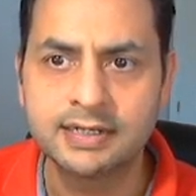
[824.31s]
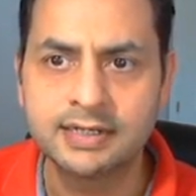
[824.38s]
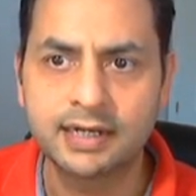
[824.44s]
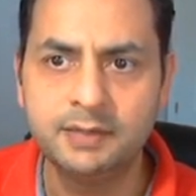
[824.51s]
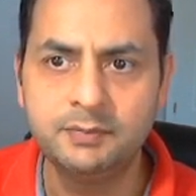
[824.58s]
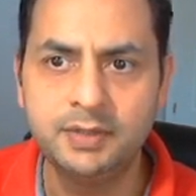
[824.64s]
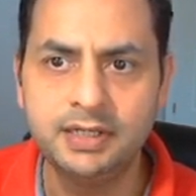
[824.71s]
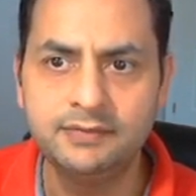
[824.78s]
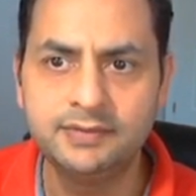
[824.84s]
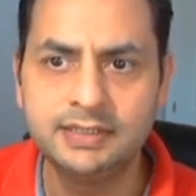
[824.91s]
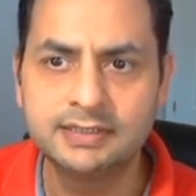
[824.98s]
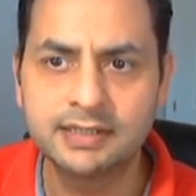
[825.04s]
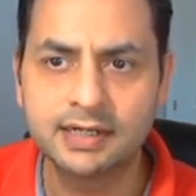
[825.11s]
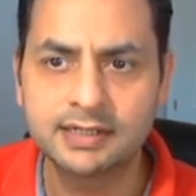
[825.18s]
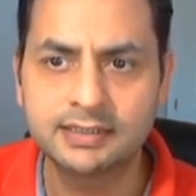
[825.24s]
I believe
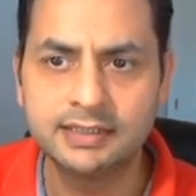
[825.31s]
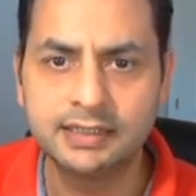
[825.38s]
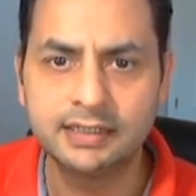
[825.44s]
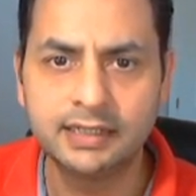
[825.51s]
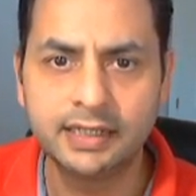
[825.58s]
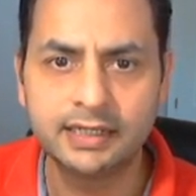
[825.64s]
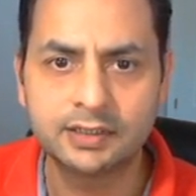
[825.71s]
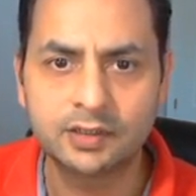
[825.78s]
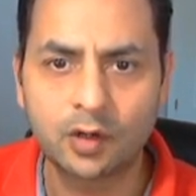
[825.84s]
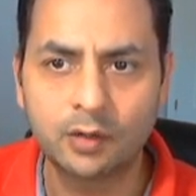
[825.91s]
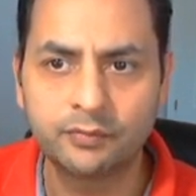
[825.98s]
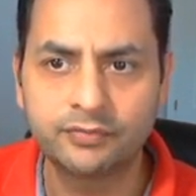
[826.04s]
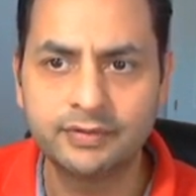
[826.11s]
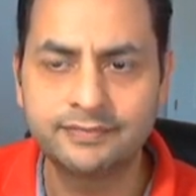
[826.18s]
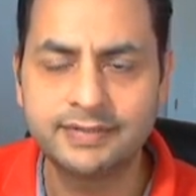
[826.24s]
these are the like
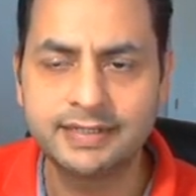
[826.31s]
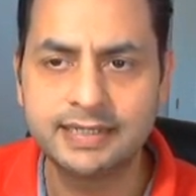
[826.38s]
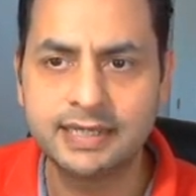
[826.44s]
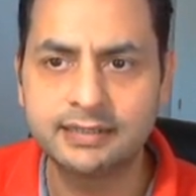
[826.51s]
top 50,